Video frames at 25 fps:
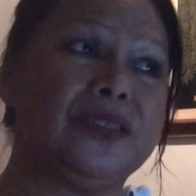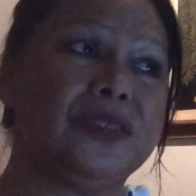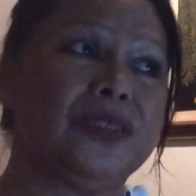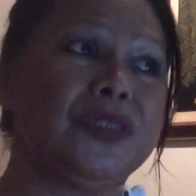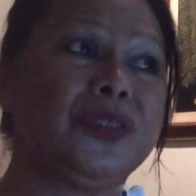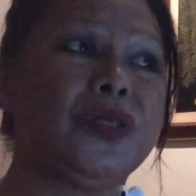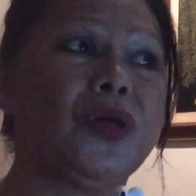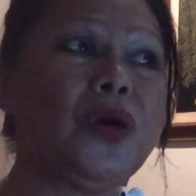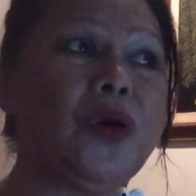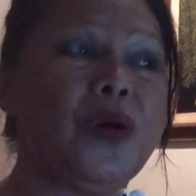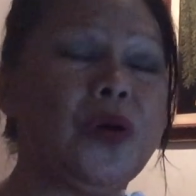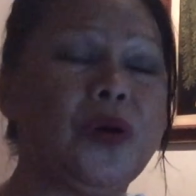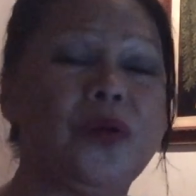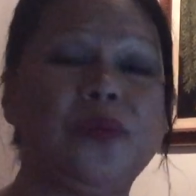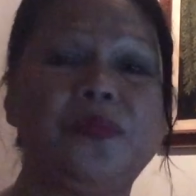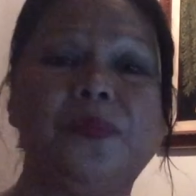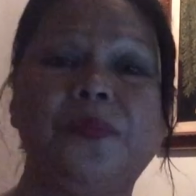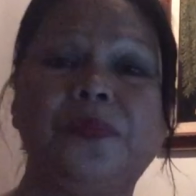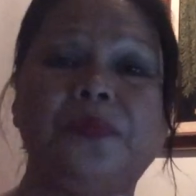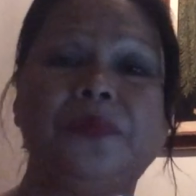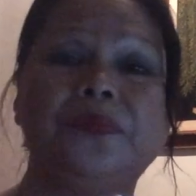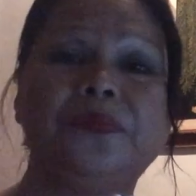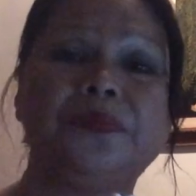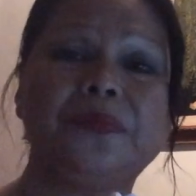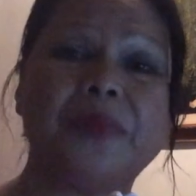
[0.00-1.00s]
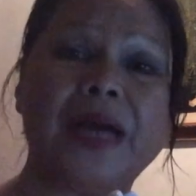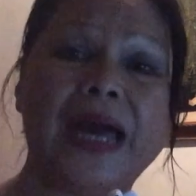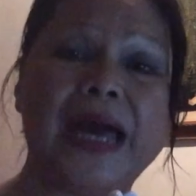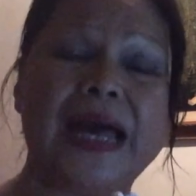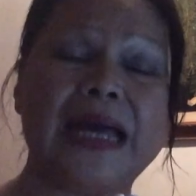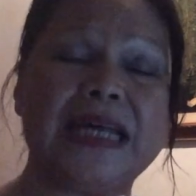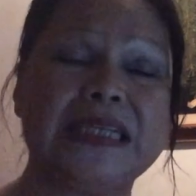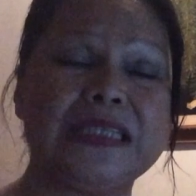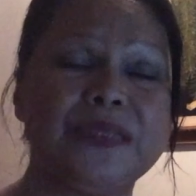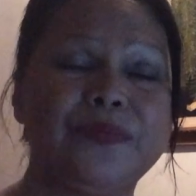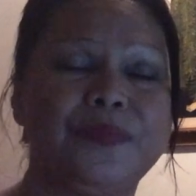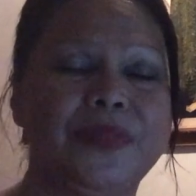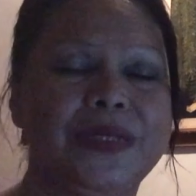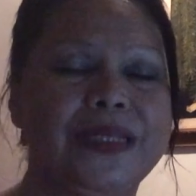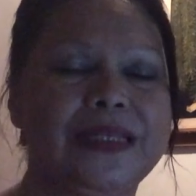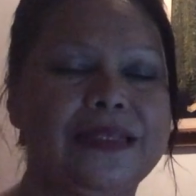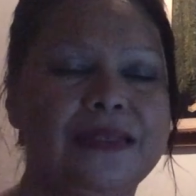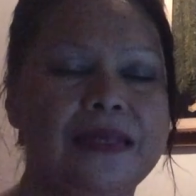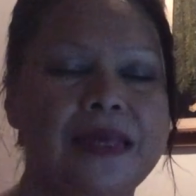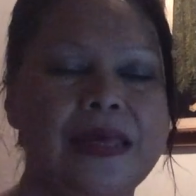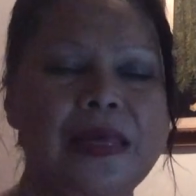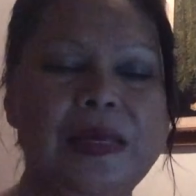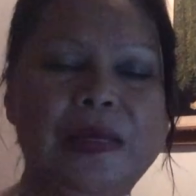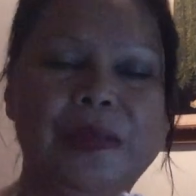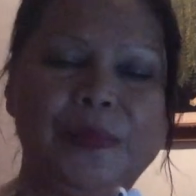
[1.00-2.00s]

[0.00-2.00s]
So my husband,